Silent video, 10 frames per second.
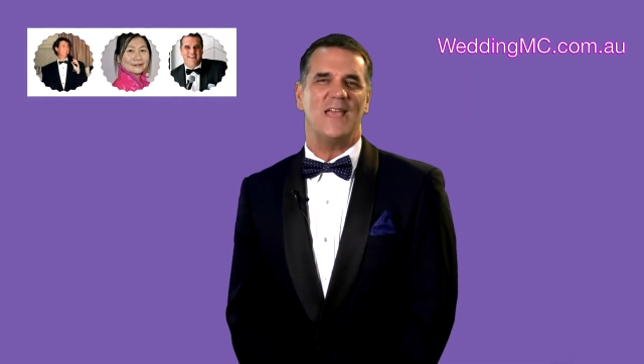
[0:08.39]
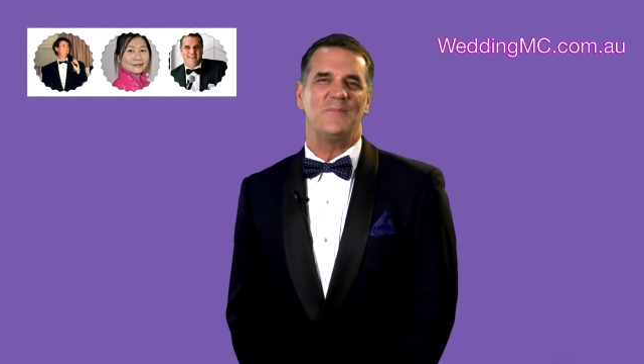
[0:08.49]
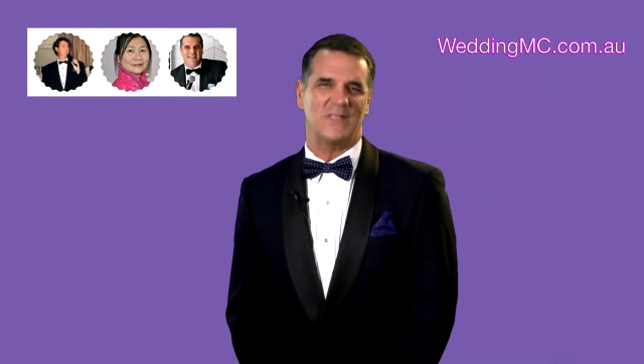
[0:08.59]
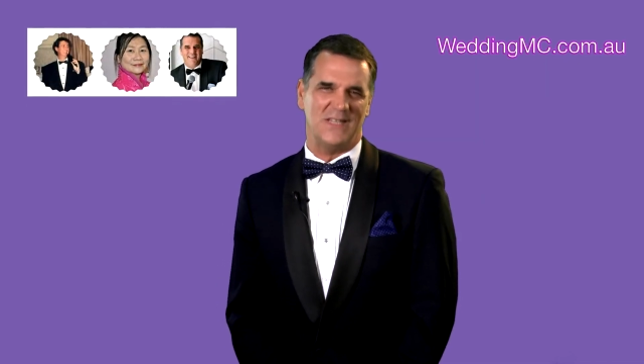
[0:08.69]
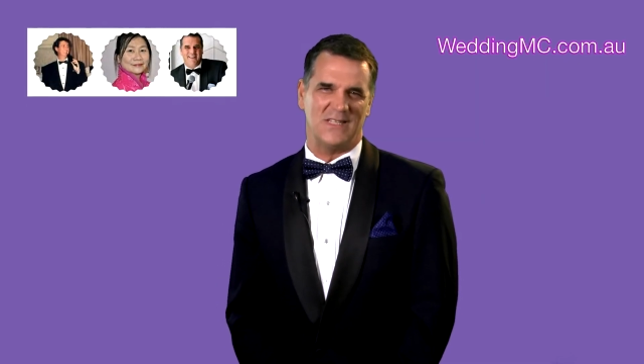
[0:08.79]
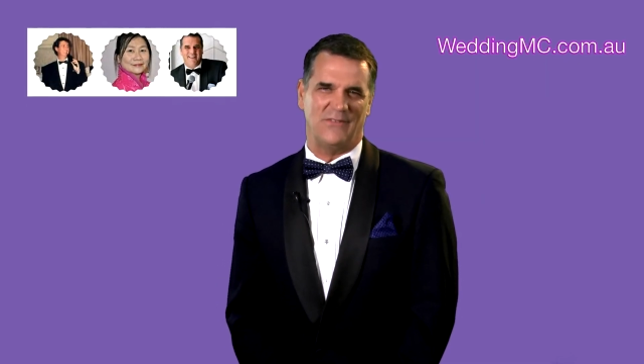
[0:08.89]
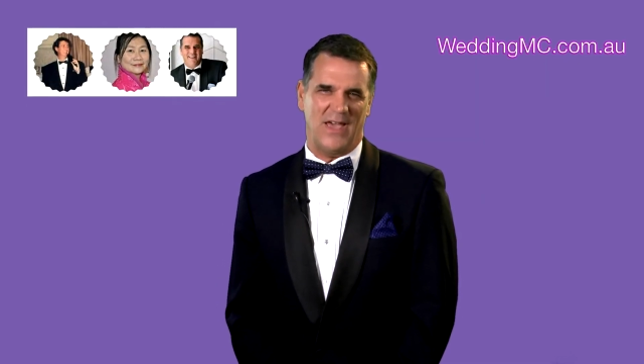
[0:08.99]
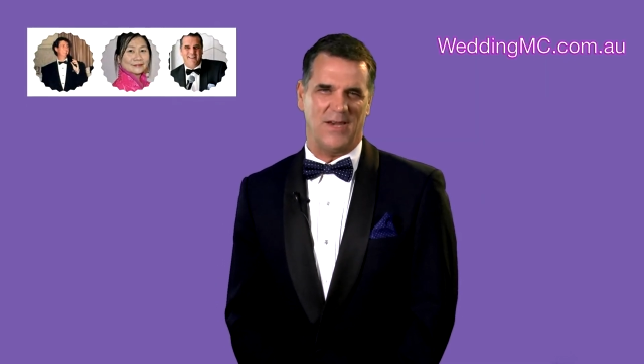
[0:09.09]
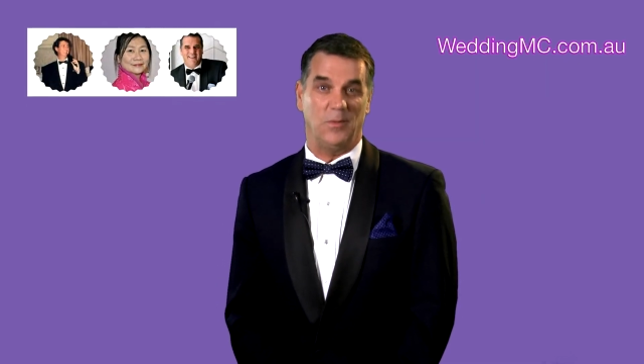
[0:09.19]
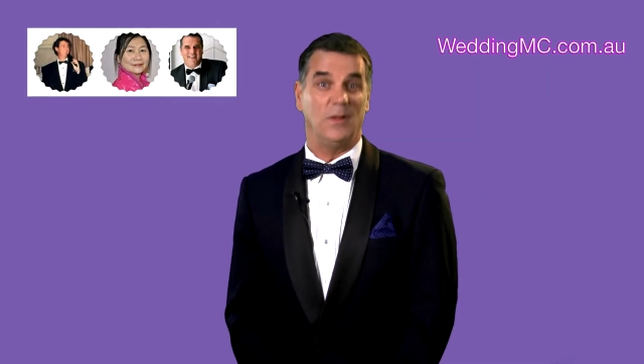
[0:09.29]
MCs
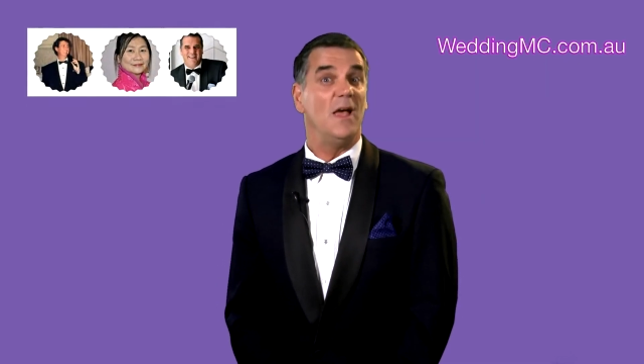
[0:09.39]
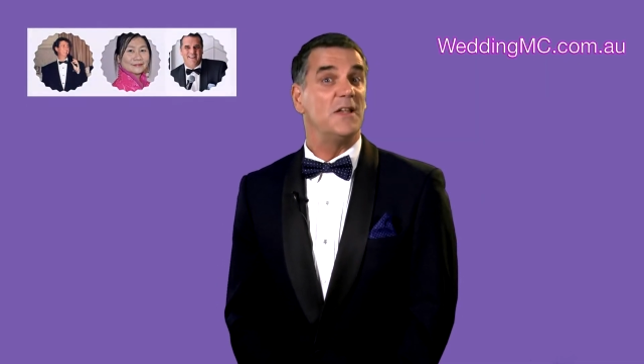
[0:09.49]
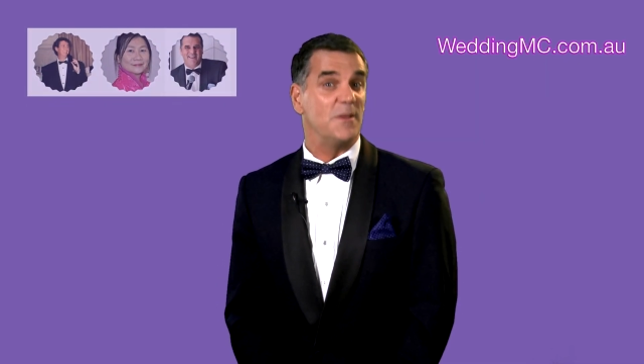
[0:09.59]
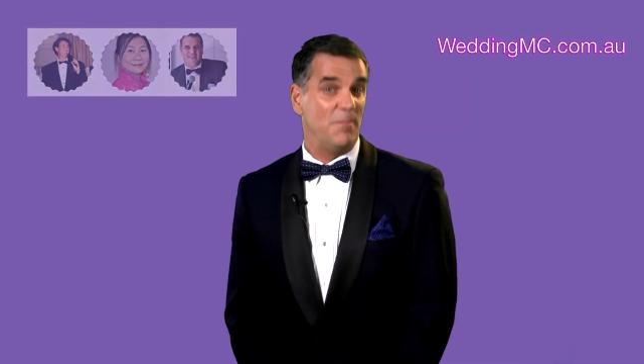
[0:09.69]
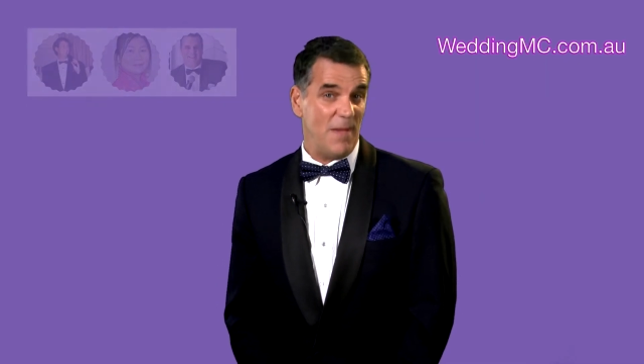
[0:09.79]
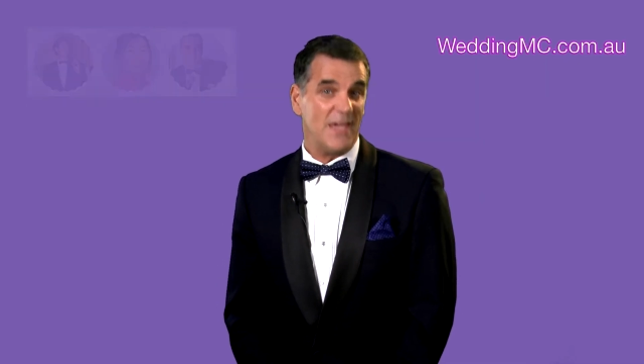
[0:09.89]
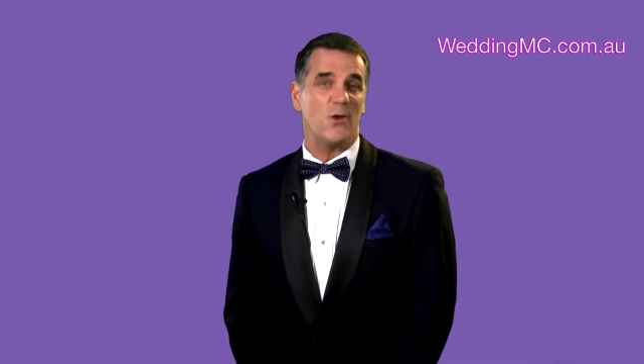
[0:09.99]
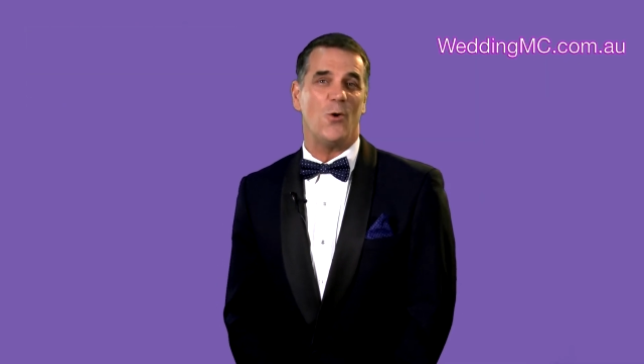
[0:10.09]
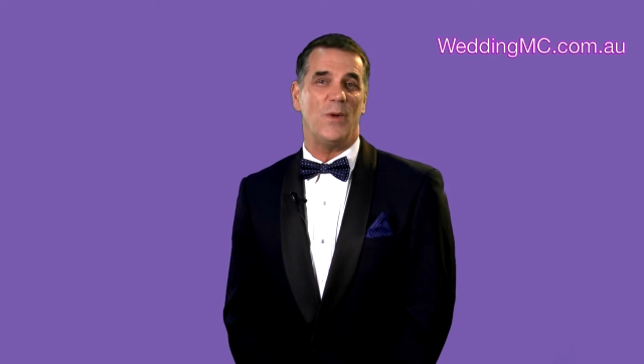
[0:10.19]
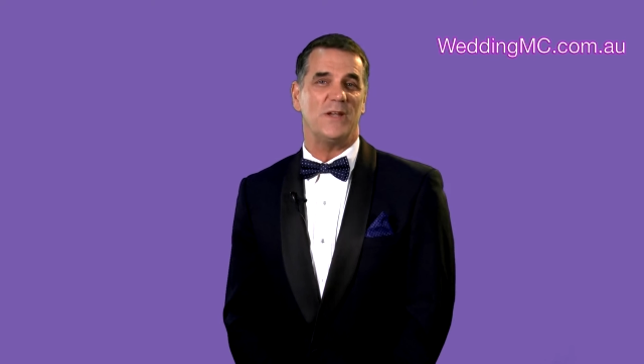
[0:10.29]
available to make
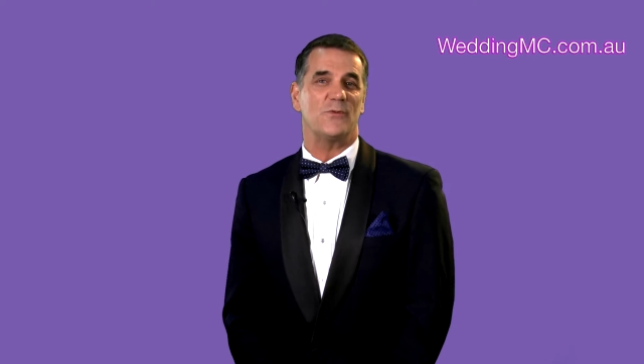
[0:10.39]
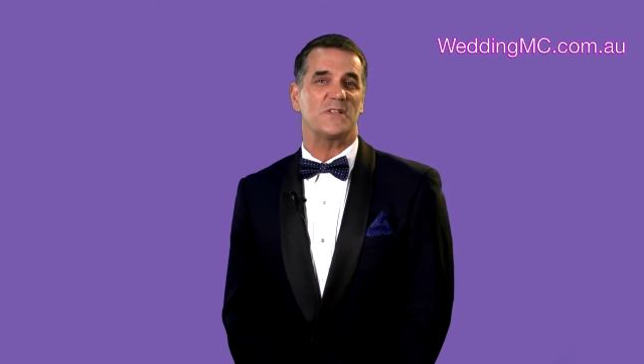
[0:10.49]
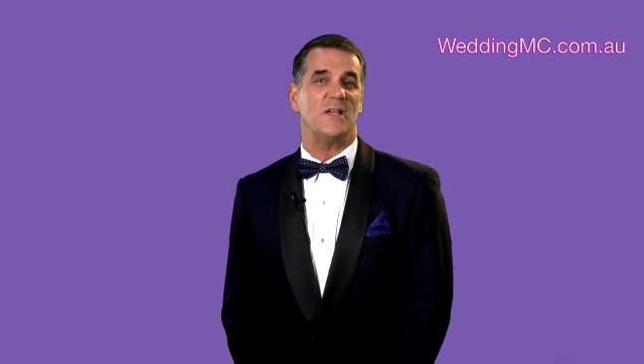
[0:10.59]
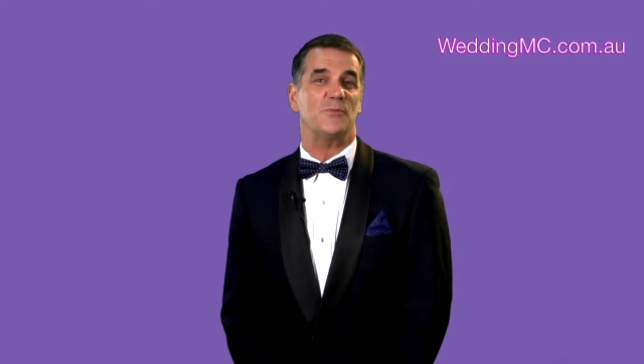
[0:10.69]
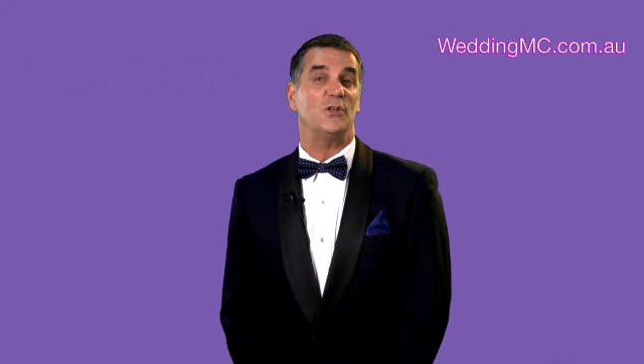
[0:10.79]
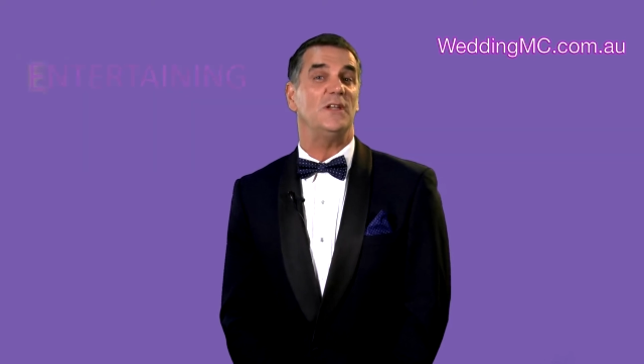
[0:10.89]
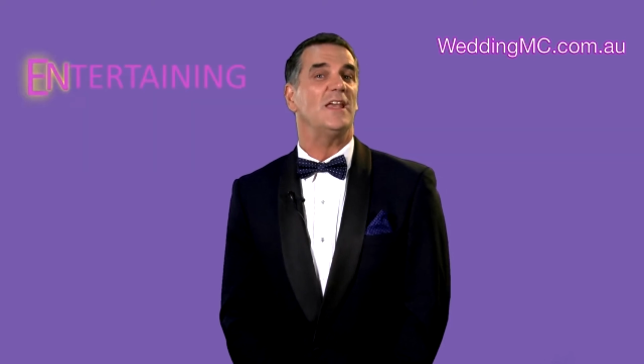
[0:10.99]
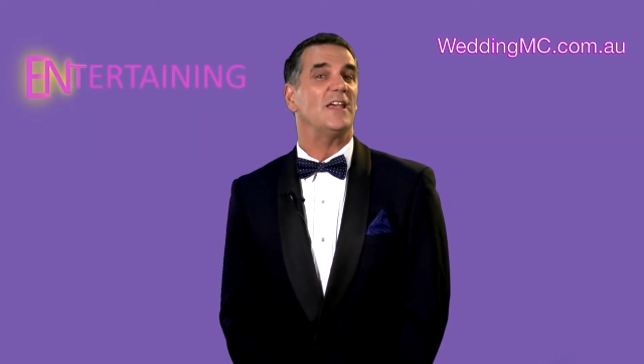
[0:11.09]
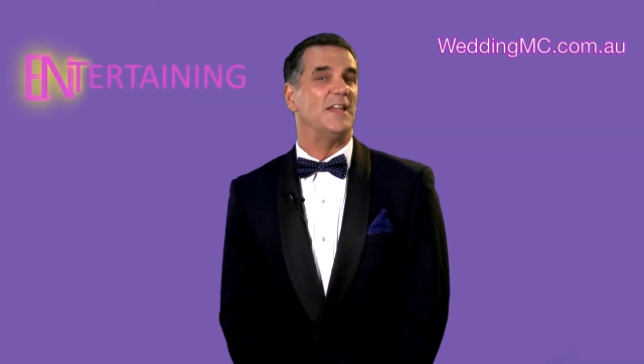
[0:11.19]
your wedding reception